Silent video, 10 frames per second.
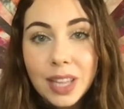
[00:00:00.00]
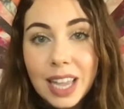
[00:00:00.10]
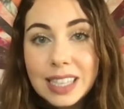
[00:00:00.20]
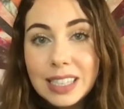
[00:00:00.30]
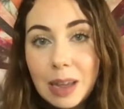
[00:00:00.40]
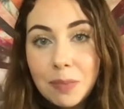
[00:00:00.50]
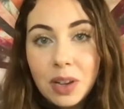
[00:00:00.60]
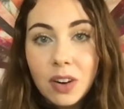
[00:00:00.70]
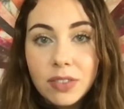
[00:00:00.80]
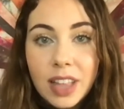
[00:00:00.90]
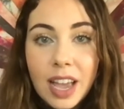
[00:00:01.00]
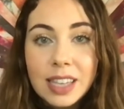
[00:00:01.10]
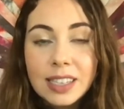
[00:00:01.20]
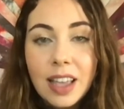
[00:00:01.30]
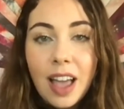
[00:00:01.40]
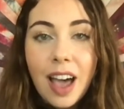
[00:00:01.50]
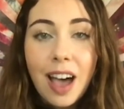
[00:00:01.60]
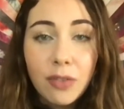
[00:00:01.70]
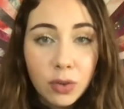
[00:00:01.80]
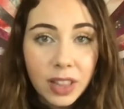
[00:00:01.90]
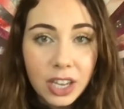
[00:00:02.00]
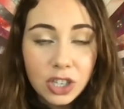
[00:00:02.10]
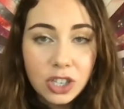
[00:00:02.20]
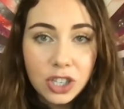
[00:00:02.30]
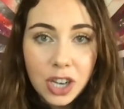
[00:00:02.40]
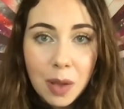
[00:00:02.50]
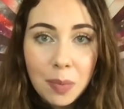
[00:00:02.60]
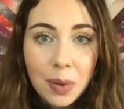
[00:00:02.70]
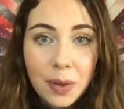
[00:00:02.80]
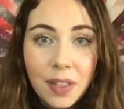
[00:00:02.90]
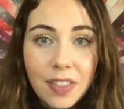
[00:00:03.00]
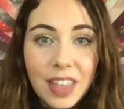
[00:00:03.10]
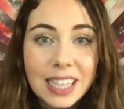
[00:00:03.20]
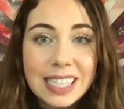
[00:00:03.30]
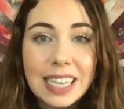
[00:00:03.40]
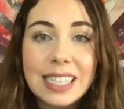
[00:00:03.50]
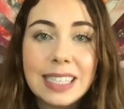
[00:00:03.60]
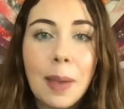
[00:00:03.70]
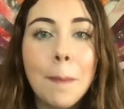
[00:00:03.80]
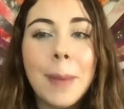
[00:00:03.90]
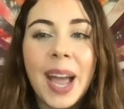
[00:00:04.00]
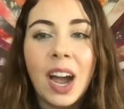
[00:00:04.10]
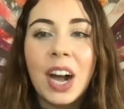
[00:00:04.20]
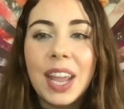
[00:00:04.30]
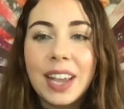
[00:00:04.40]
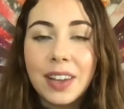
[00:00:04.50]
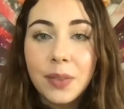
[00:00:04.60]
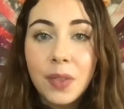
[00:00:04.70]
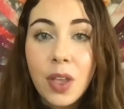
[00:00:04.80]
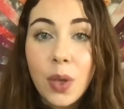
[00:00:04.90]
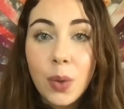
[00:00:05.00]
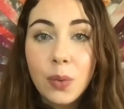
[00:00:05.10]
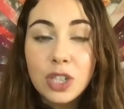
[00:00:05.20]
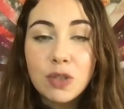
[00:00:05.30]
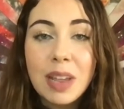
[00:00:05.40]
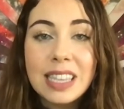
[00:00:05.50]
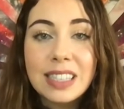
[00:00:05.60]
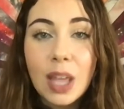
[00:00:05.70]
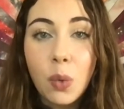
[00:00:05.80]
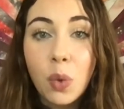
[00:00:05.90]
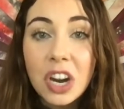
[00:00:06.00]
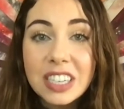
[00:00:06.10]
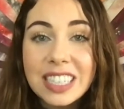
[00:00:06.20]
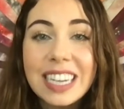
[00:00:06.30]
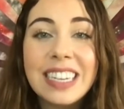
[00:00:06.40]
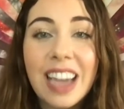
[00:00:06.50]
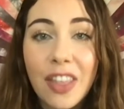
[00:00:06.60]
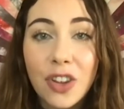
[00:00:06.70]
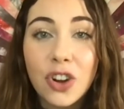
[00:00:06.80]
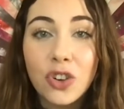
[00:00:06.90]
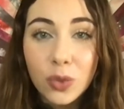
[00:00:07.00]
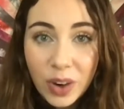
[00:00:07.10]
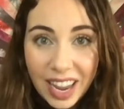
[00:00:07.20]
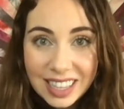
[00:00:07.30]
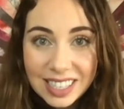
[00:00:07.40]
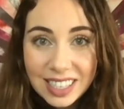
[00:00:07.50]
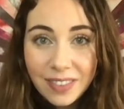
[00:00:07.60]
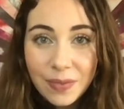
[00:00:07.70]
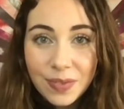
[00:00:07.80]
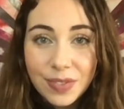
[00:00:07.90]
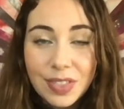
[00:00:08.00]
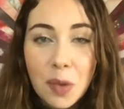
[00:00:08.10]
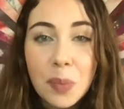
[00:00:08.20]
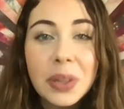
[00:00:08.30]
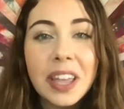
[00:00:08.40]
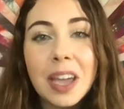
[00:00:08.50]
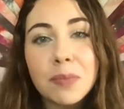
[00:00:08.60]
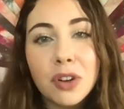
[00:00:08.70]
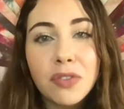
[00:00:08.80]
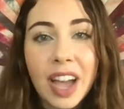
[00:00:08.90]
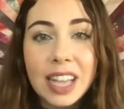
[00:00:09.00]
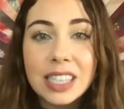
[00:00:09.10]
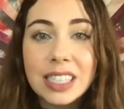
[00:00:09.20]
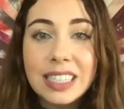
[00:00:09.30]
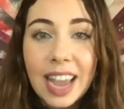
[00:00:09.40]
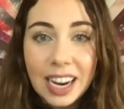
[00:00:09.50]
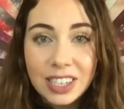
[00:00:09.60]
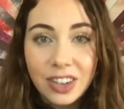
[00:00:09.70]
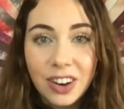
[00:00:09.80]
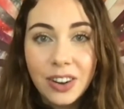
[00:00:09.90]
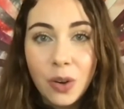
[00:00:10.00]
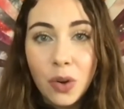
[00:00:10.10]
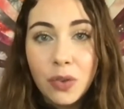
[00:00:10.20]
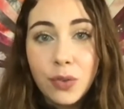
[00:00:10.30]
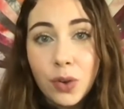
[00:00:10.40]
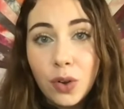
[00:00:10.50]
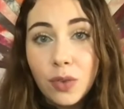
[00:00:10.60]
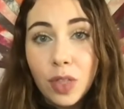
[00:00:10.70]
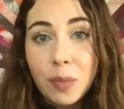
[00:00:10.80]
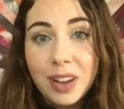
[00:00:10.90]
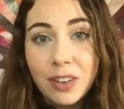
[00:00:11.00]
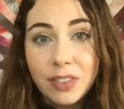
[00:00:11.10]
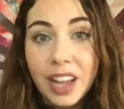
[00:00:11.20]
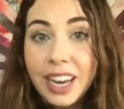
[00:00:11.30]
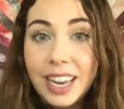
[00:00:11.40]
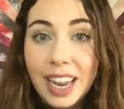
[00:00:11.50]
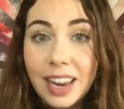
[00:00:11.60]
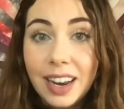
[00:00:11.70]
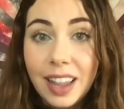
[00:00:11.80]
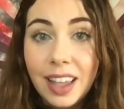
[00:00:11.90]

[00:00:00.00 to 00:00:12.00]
plants and butterflies have a relationship that's symbiotic, which means they work together great. The plant provides nectar or food for the butterfly to eat,